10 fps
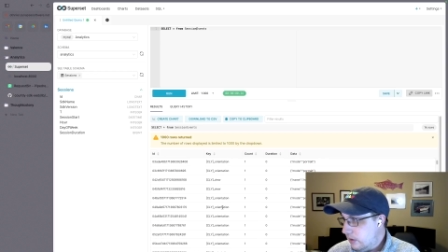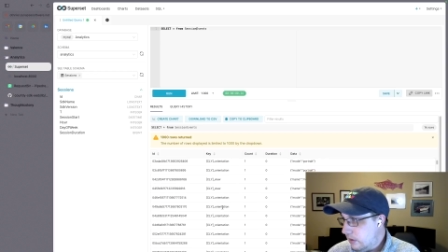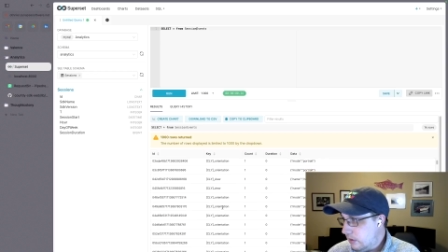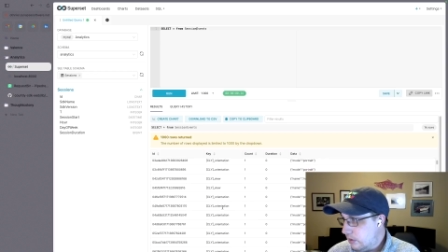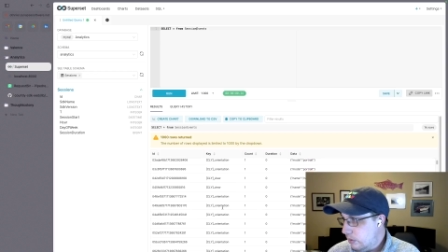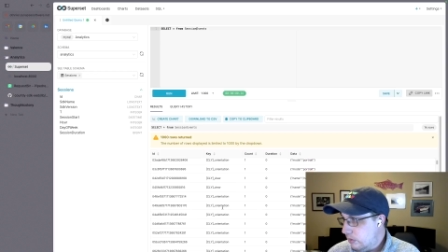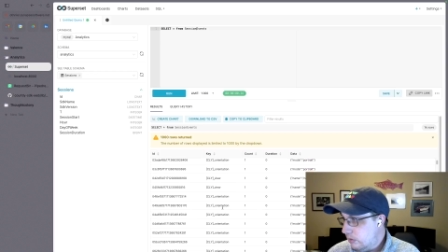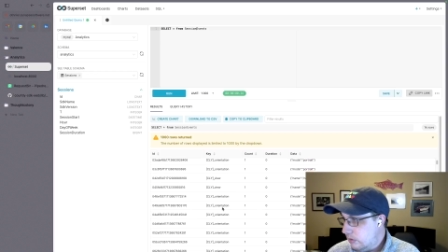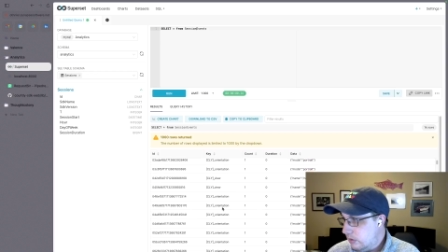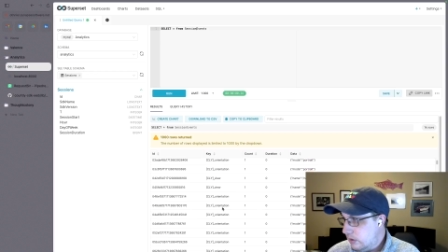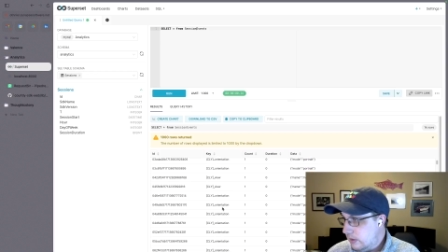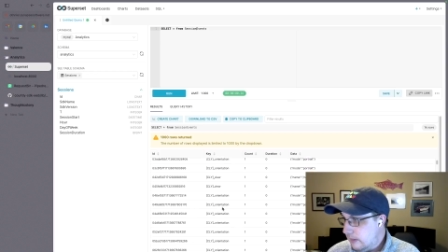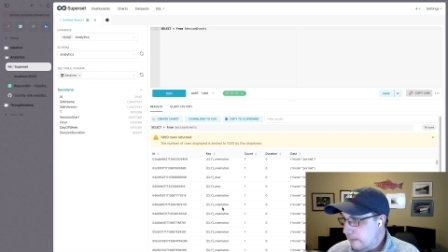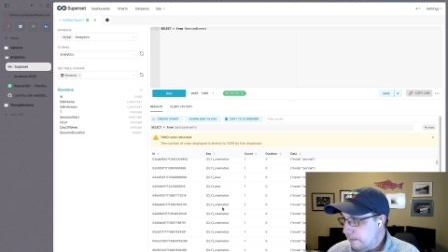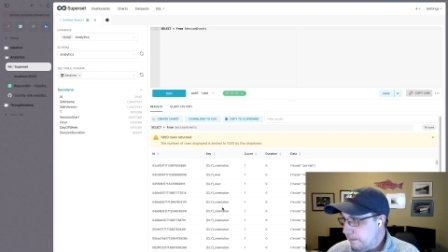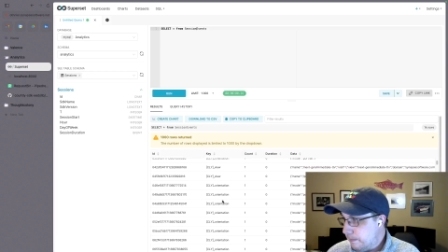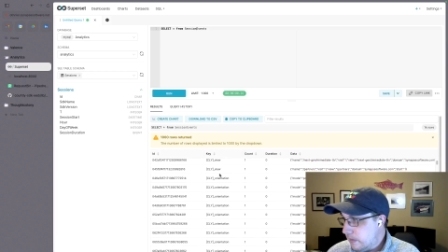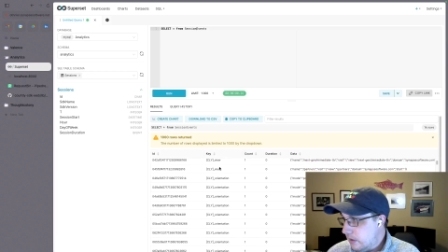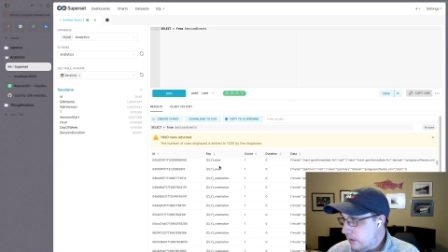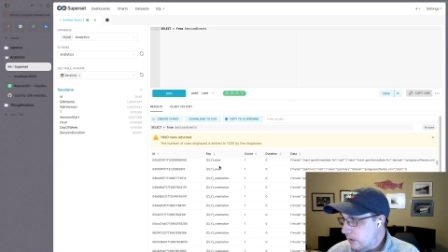that's cool.
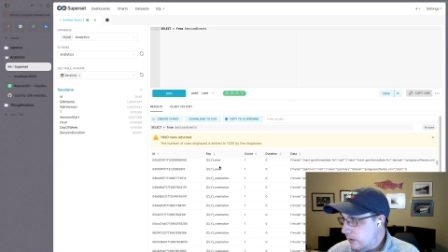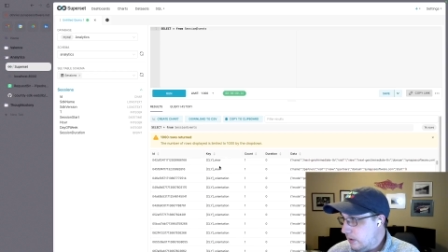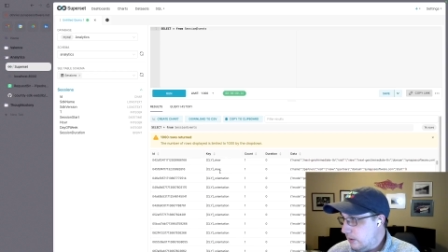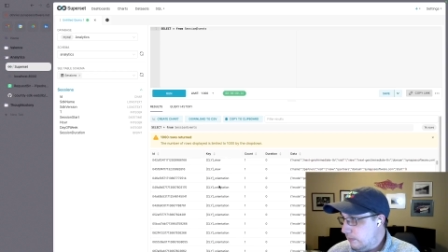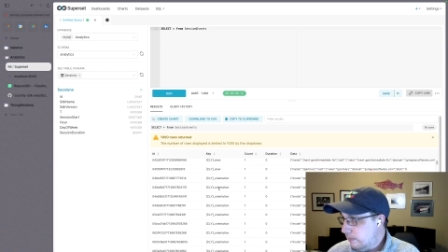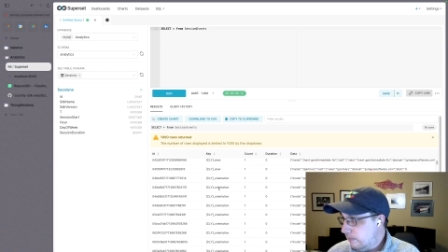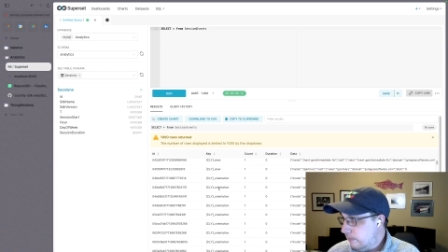Um,